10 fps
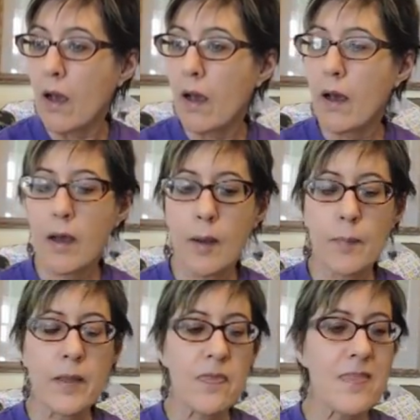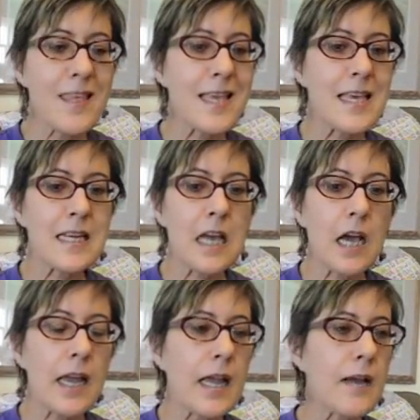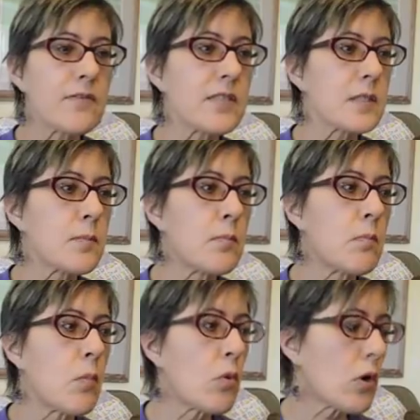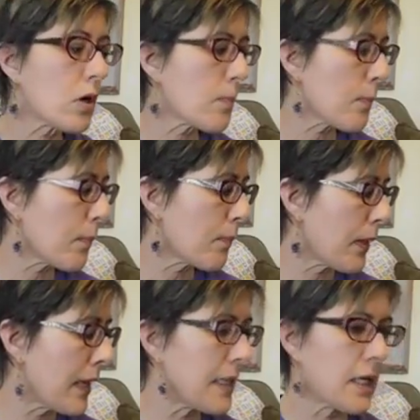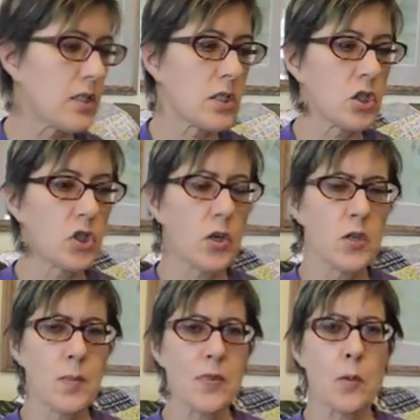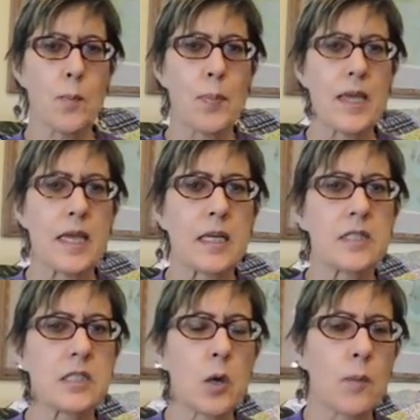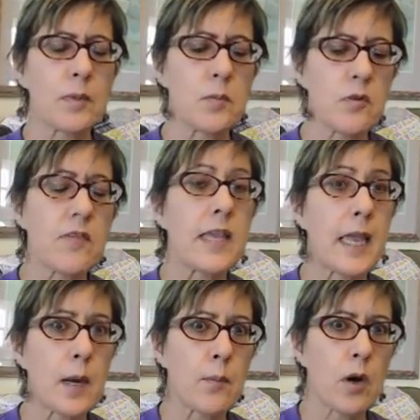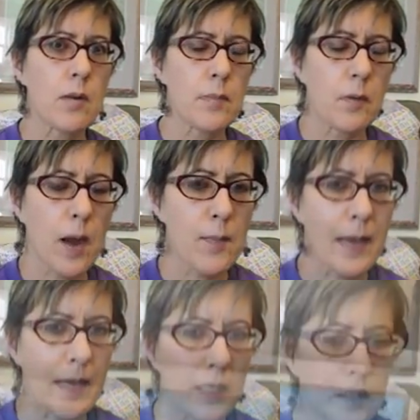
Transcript: Um, and then I have some more paintings to show you, but they're big, so I'm going to move the camera. Be right back.